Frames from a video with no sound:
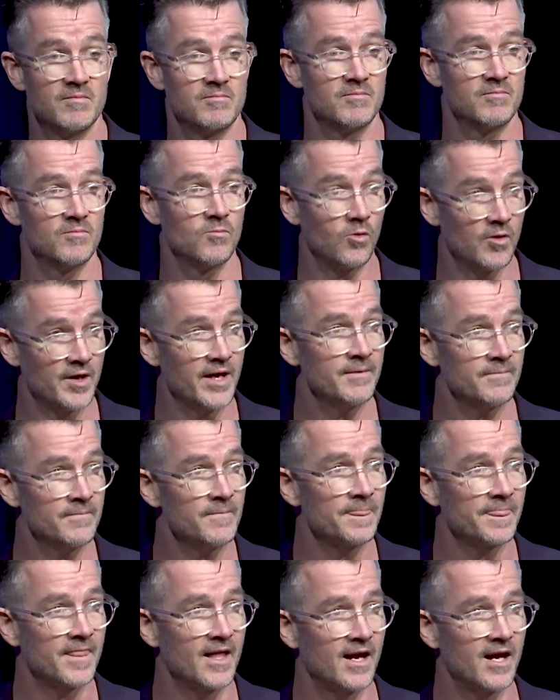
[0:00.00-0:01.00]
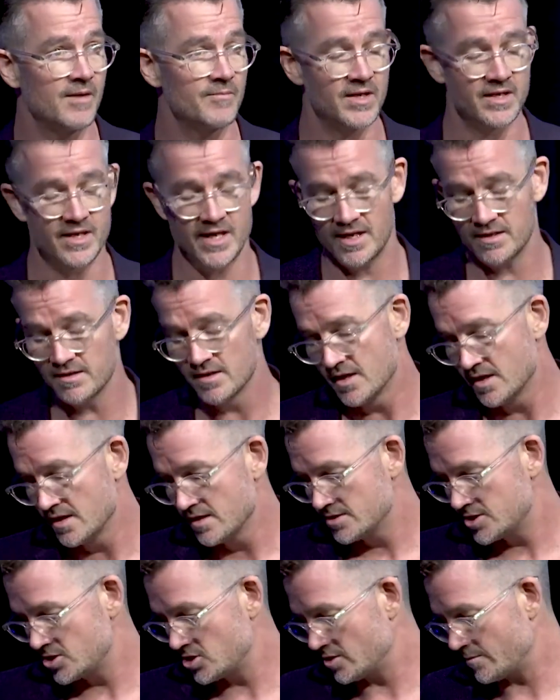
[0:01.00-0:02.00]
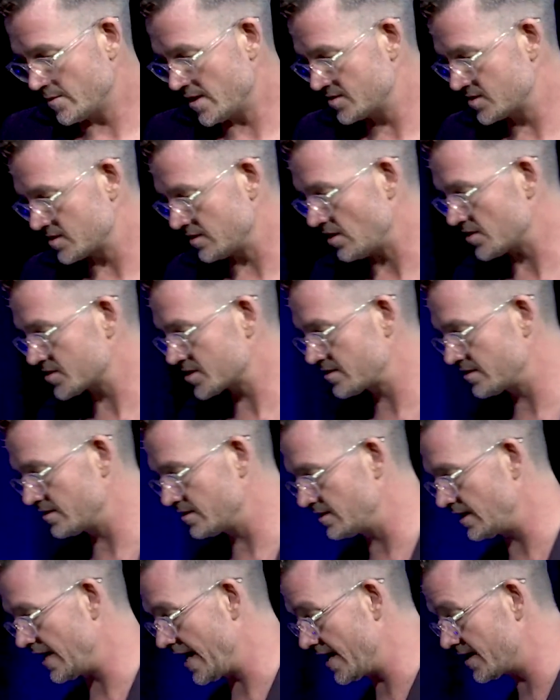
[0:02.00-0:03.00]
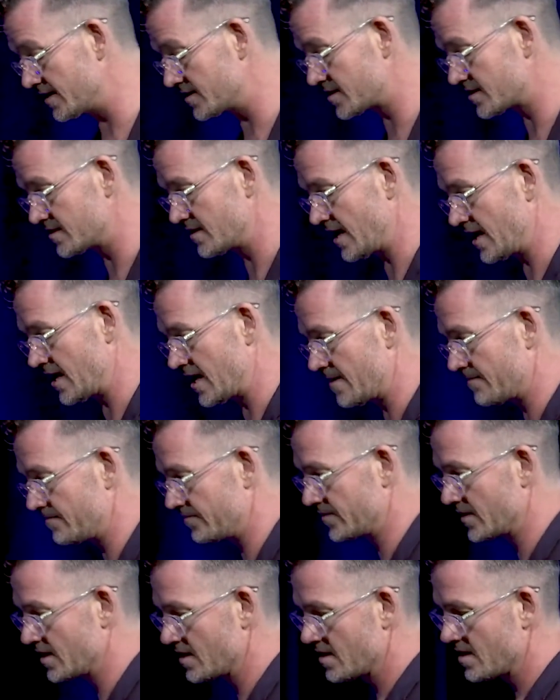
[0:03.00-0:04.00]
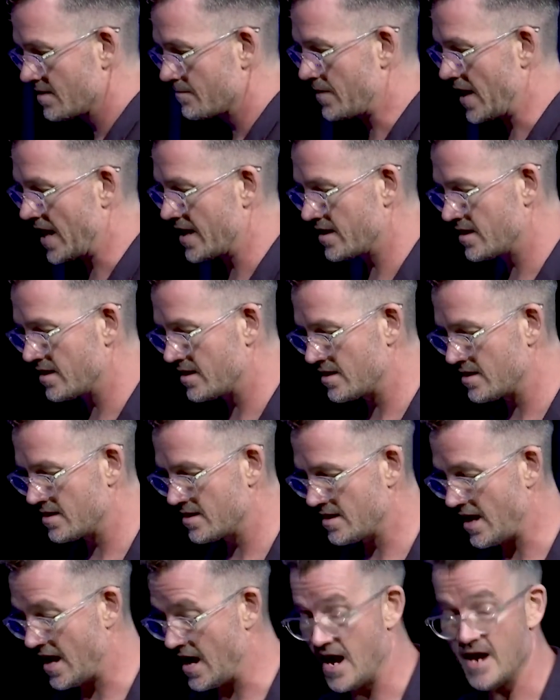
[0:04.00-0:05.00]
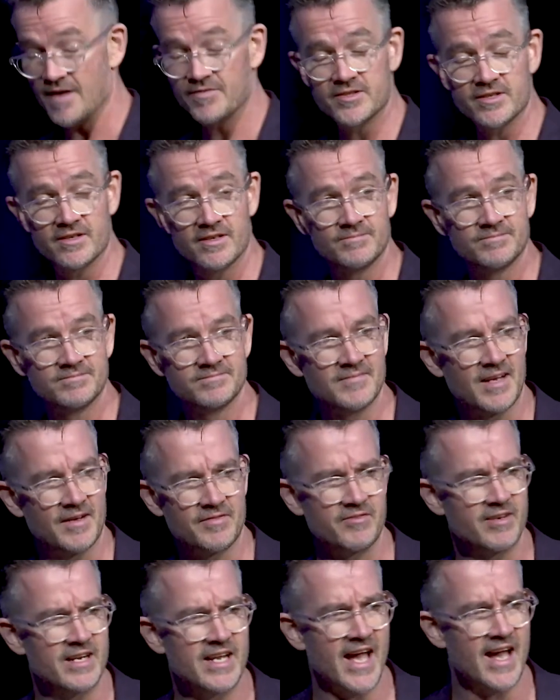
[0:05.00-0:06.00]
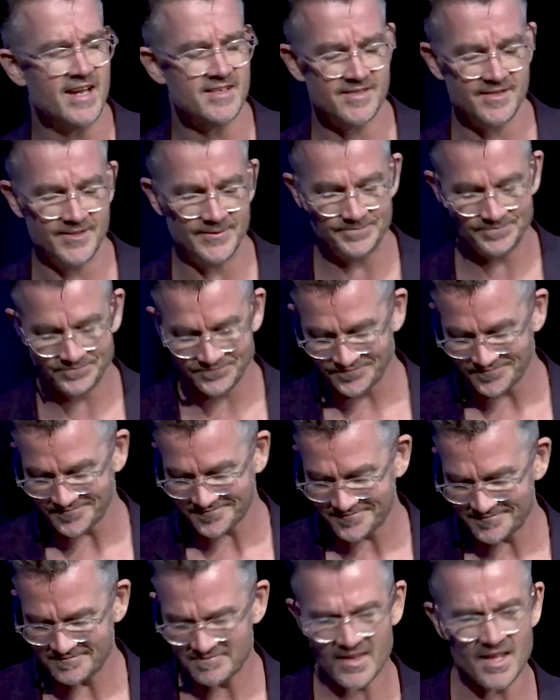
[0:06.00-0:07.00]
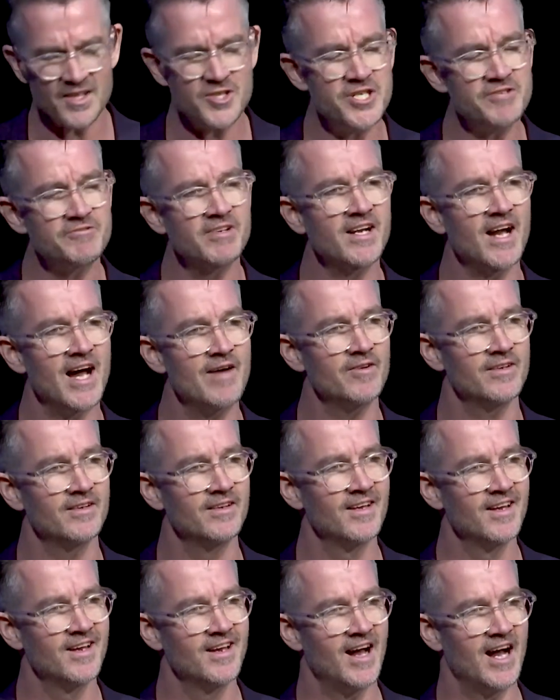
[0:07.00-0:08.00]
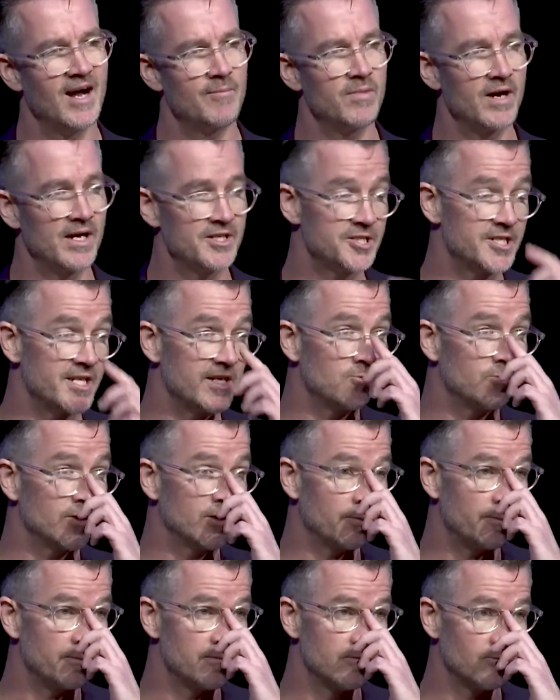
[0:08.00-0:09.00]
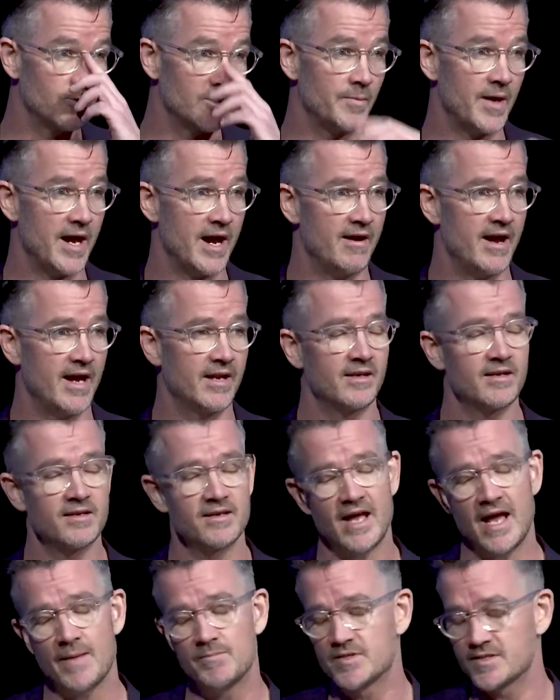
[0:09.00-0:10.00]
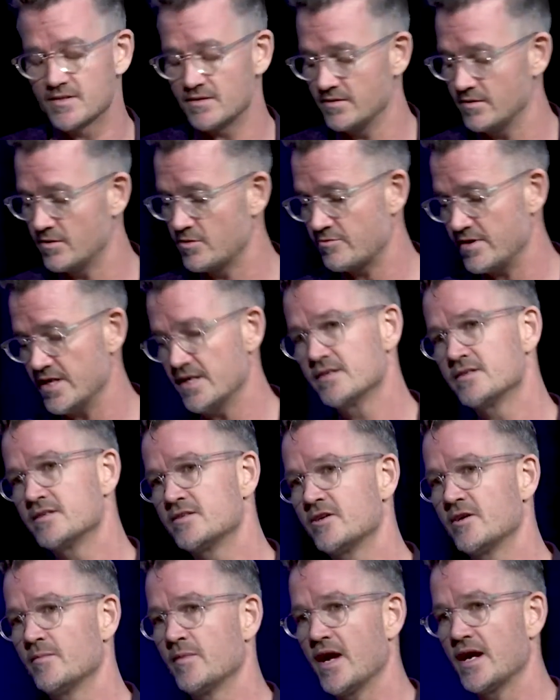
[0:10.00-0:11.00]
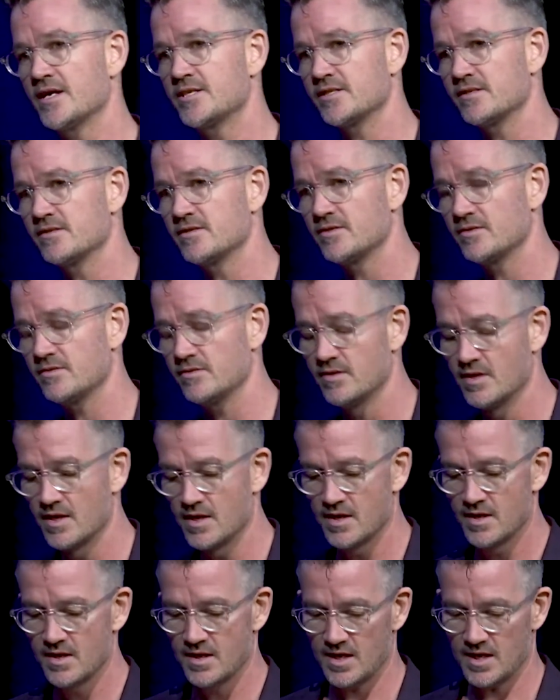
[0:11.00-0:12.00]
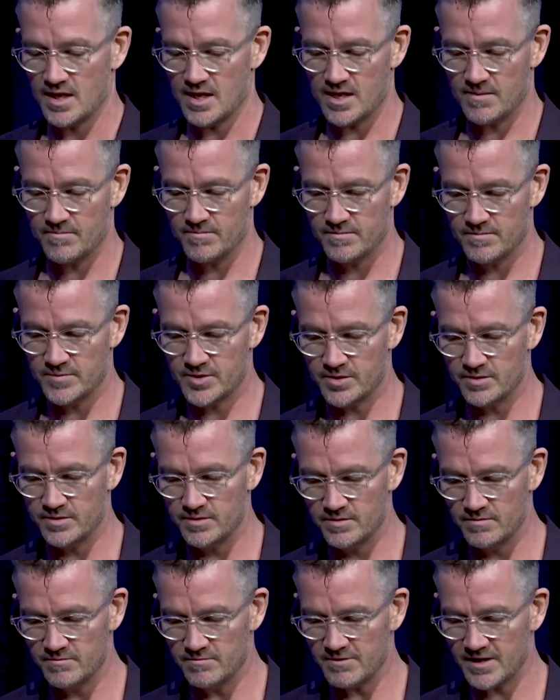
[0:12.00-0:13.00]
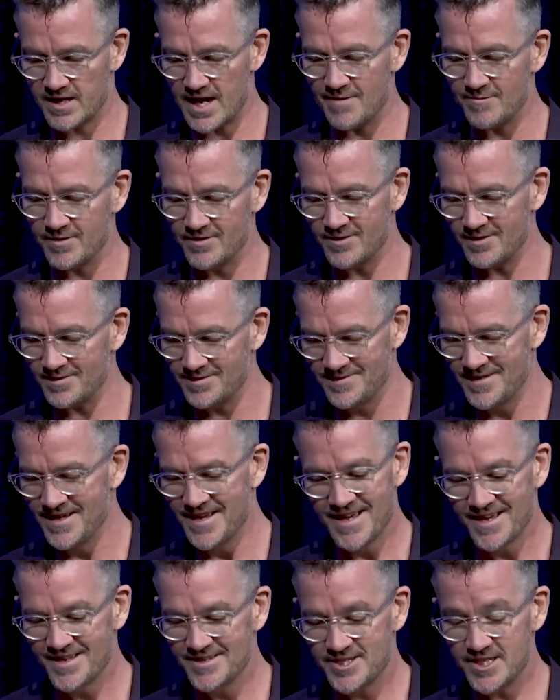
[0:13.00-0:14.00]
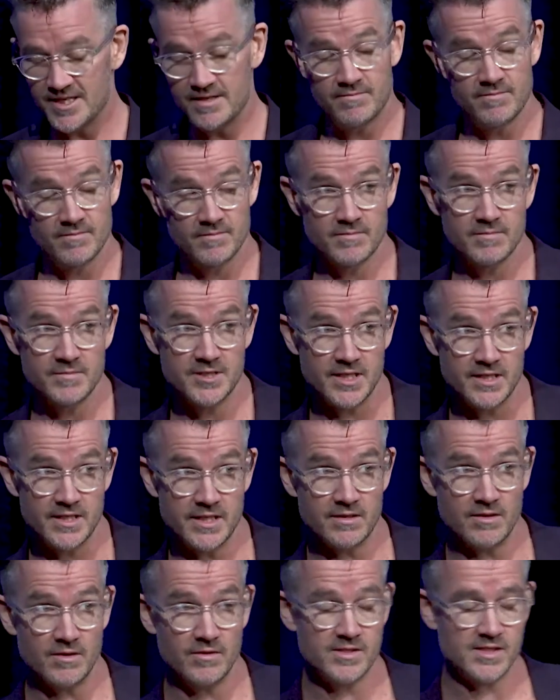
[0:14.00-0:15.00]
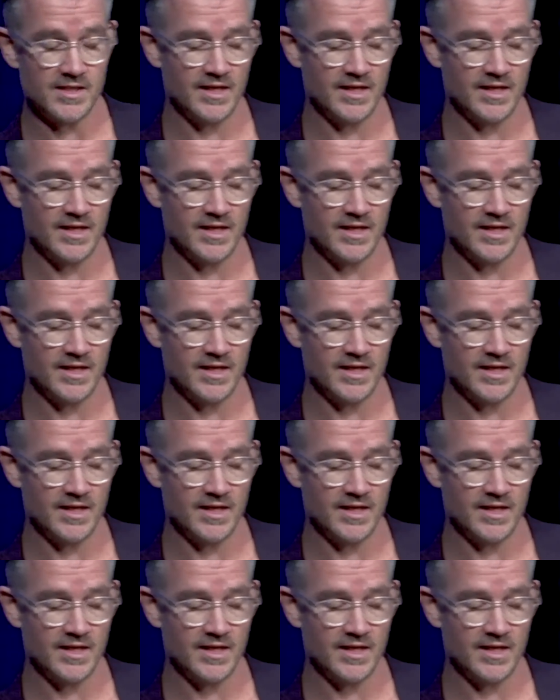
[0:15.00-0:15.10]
walking again. She almost lost her legs, but after a freak accident, she recovered by sheer willpower and absolute grit and determination to recover. She didn't lose her